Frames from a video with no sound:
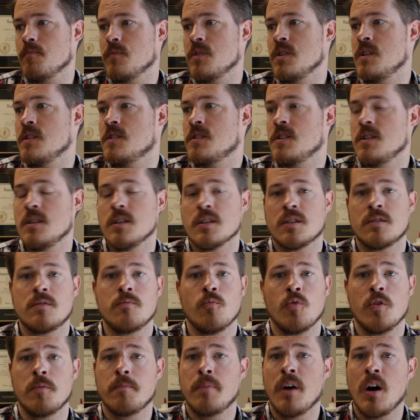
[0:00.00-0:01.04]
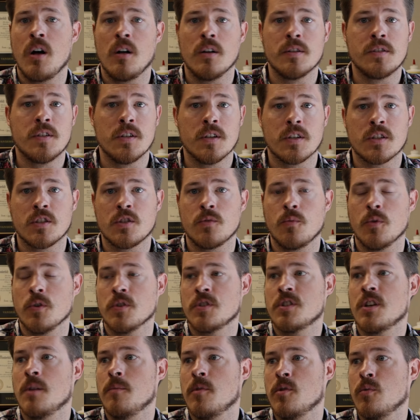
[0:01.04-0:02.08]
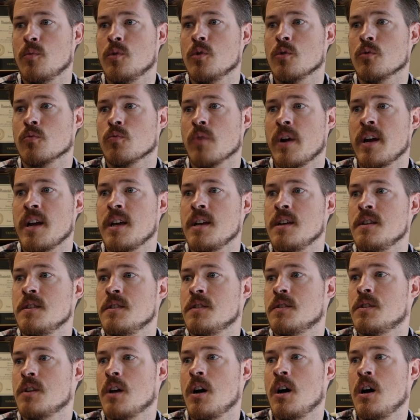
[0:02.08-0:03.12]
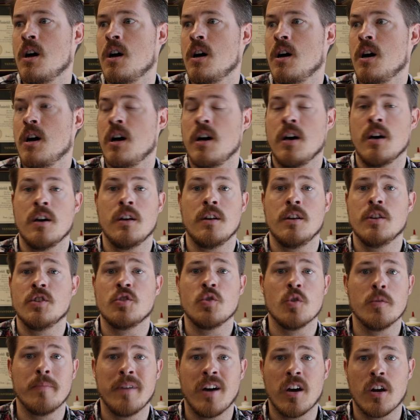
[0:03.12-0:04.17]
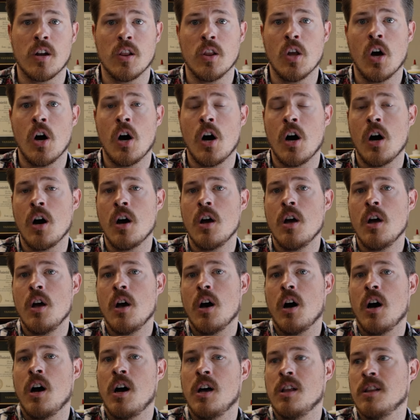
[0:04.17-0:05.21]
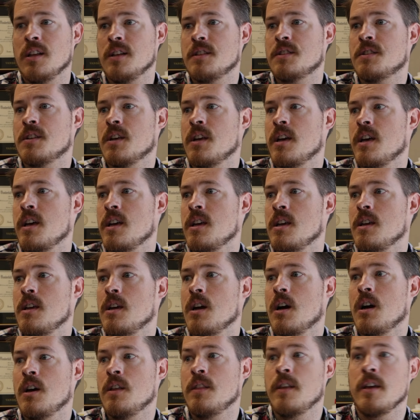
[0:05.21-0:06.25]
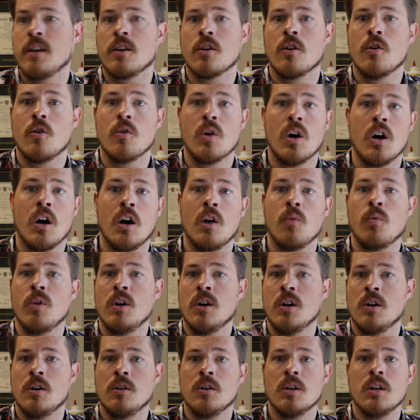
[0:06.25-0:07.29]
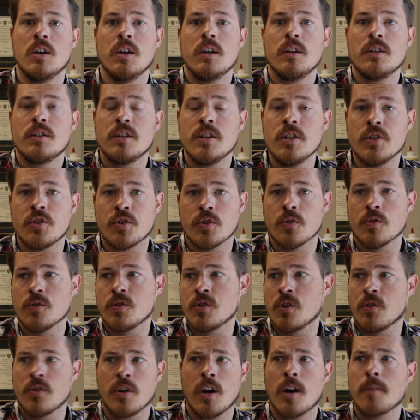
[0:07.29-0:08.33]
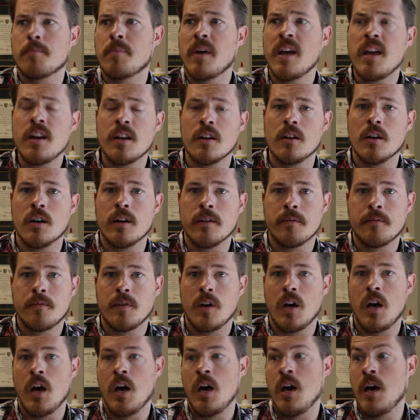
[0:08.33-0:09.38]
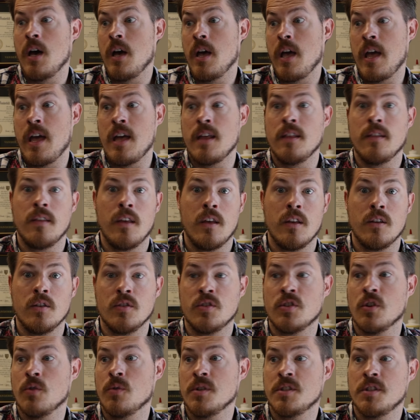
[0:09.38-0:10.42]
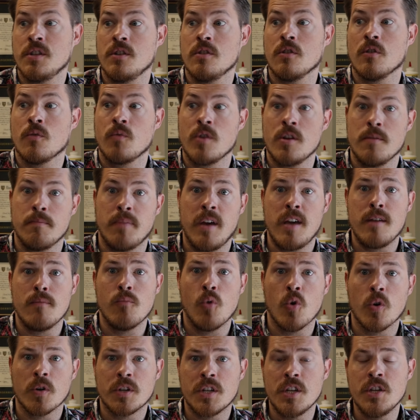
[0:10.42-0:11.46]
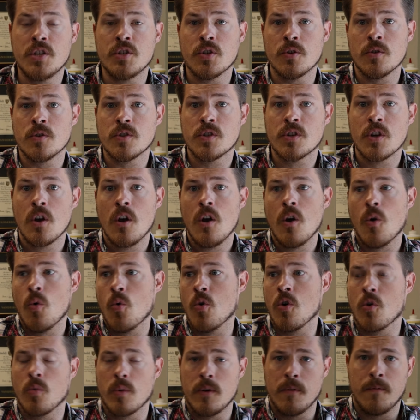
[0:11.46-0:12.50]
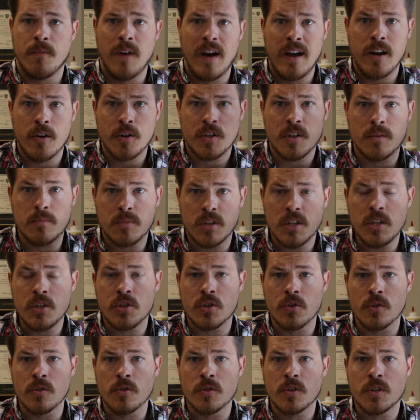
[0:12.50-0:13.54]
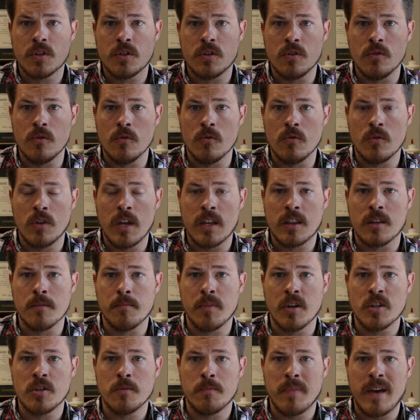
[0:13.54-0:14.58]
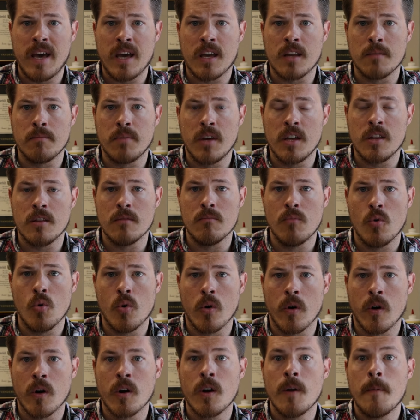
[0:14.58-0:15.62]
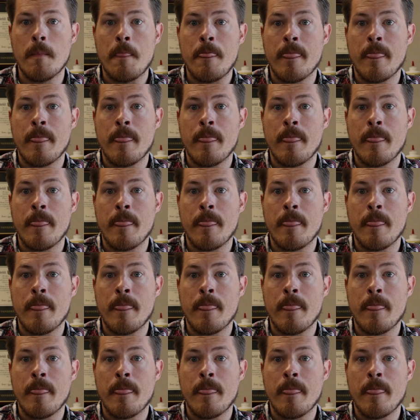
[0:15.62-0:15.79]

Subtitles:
You see this with politics, where someone will raise an issue about a law. Let's say they go, well, teachers are not paid enough, and then so it's either we pay more teachers or we fire some teachers to get the budget back and pay them more.